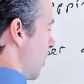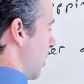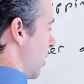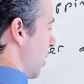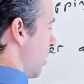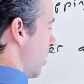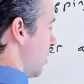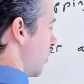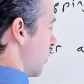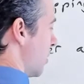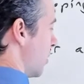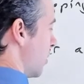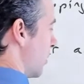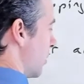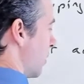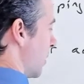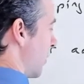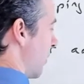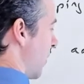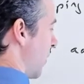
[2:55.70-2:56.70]
a hundred to
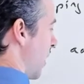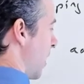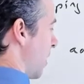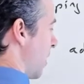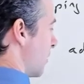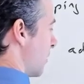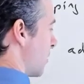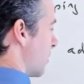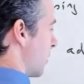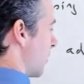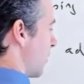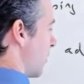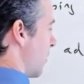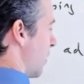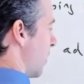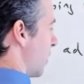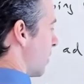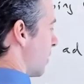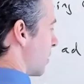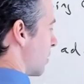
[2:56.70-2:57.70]
a thousand
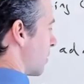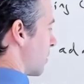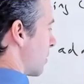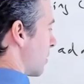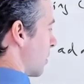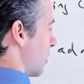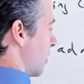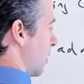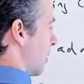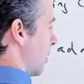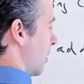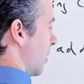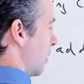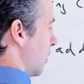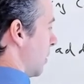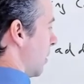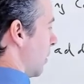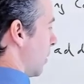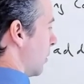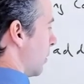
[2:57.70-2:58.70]
things,
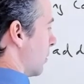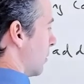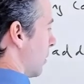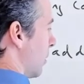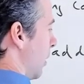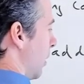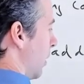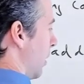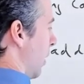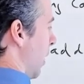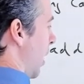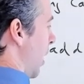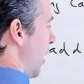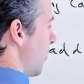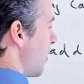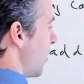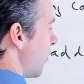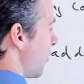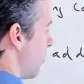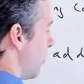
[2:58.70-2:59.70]
you know,
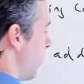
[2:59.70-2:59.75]
I've never